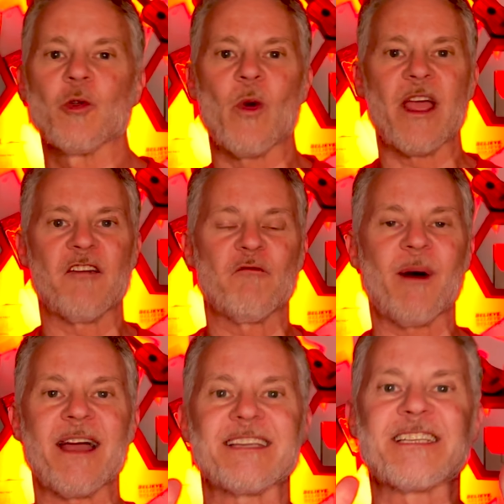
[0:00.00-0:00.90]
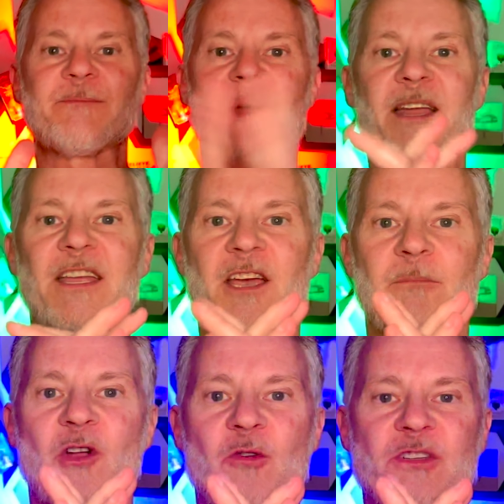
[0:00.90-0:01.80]
Wave by Spidey
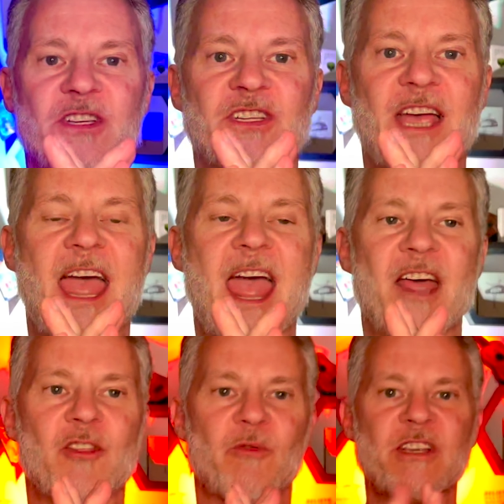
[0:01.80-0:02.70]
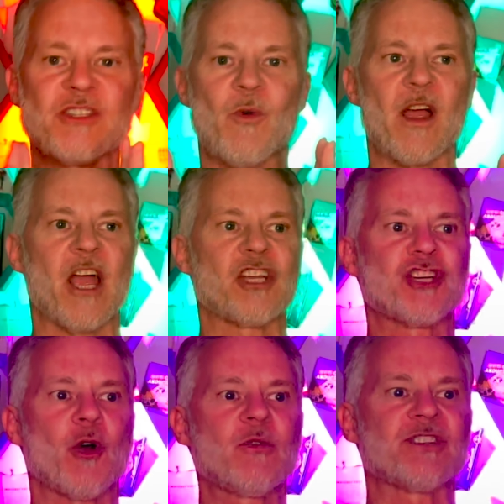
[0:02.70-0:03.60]
Hypnosis. And the reason why I
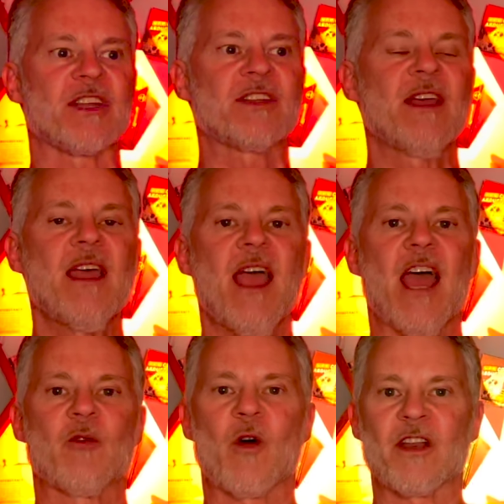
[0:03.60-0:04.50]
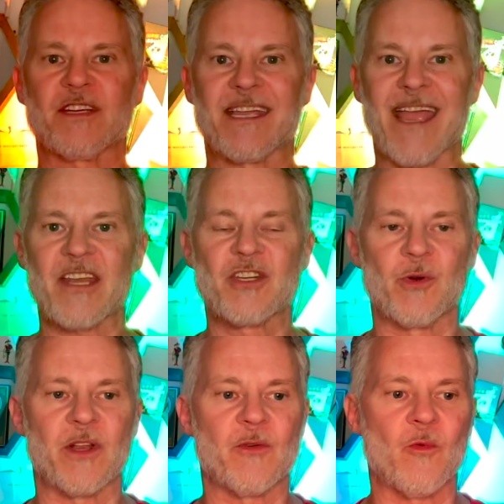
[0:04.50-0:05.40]
chose it and wanted to get
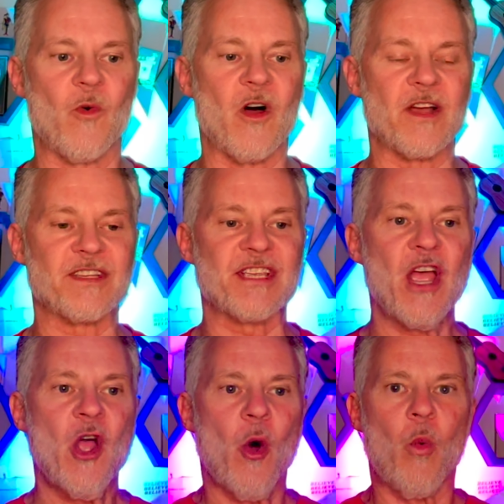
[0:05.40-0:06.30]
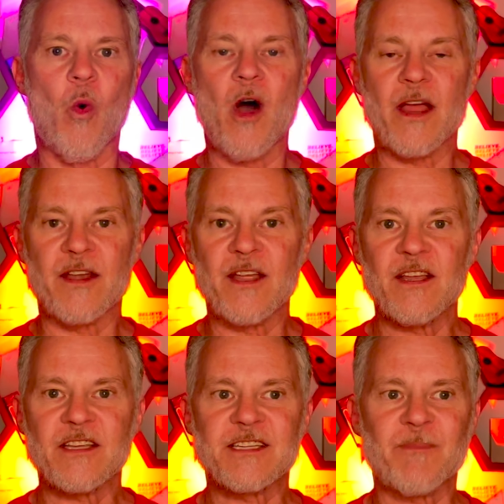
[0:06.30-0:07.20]
to it was,
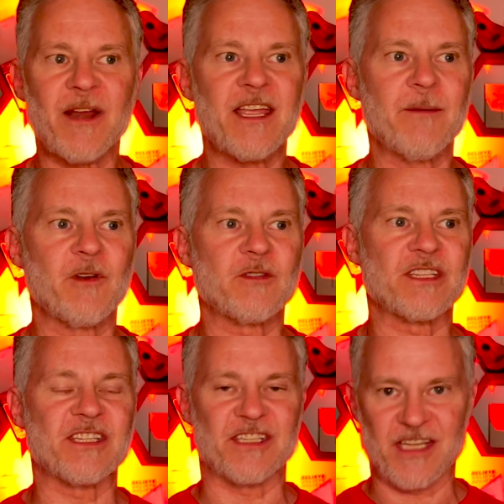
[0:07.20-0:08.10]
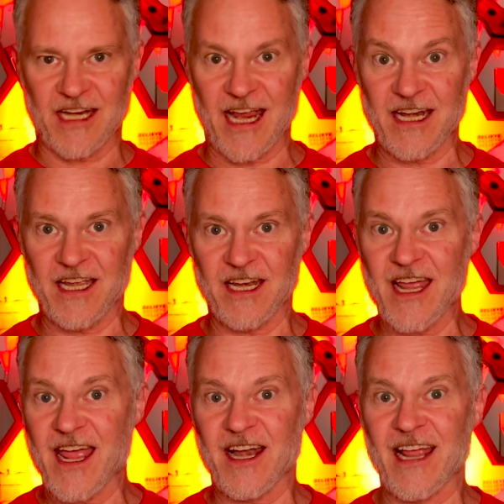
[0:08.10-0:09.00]
one, Spidey Hypnosis is Canadian,
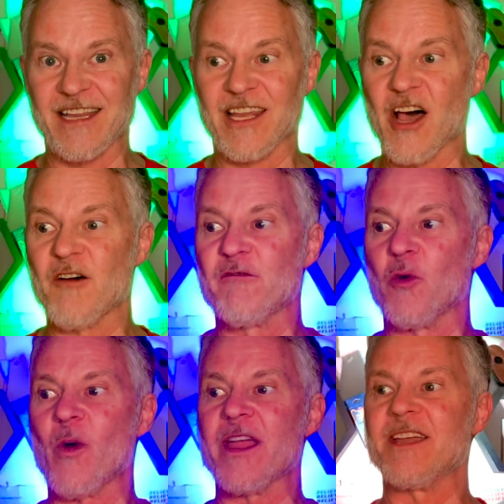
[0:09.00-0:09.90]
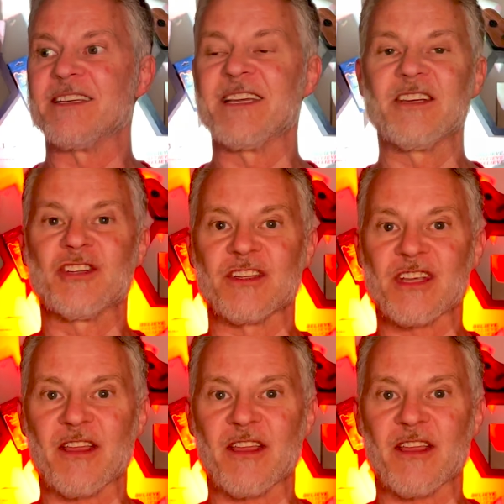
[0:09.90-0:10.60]
and I love the way he teaches.